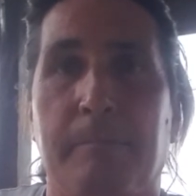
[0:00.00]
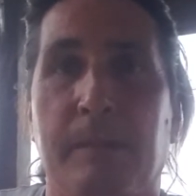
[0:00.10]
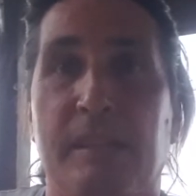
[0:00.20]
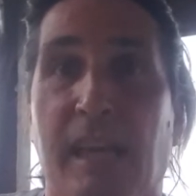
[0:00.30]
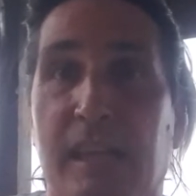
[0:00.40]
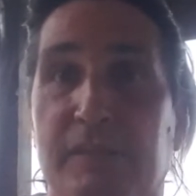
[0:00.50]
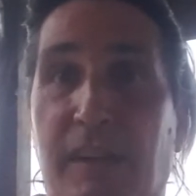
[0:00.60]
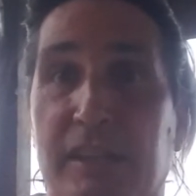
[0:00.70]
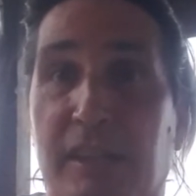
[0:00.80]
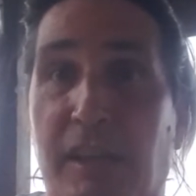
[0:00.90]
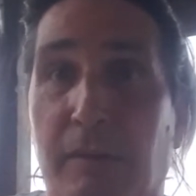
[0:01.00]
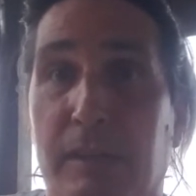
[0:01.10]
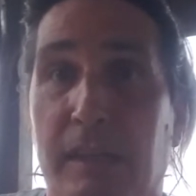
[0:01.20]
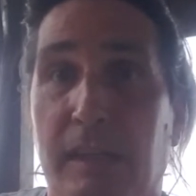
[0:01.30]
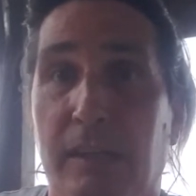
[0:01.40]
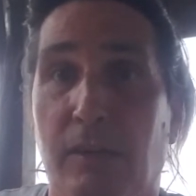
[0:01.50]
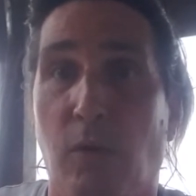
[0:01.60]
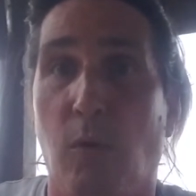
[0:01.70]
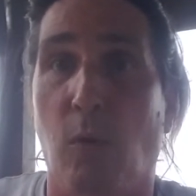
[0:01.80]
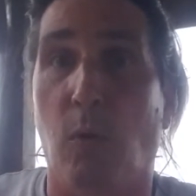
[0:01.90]
satisfaction guaranteed
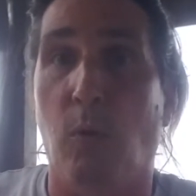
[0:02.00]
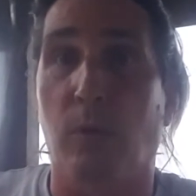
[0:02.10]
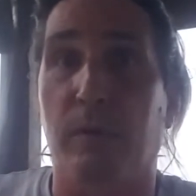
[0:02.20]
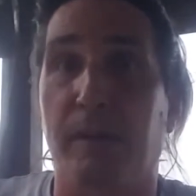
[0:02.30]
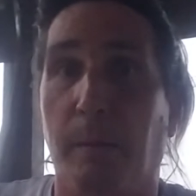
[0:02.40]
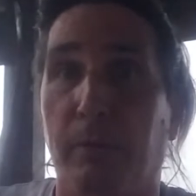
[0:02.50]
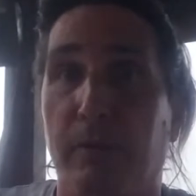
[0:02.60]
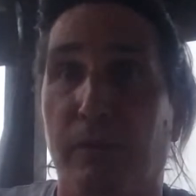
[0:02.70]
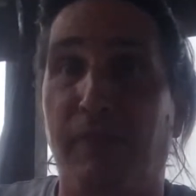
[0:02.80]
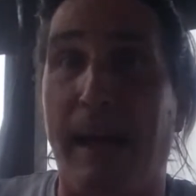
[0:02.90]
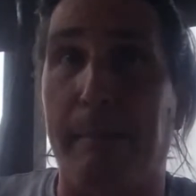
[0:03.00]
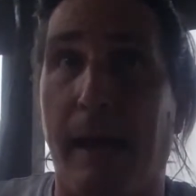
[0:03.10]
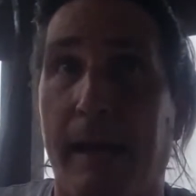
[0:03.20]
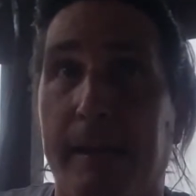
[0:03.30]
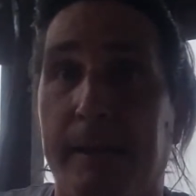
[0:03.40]
or double your fat back?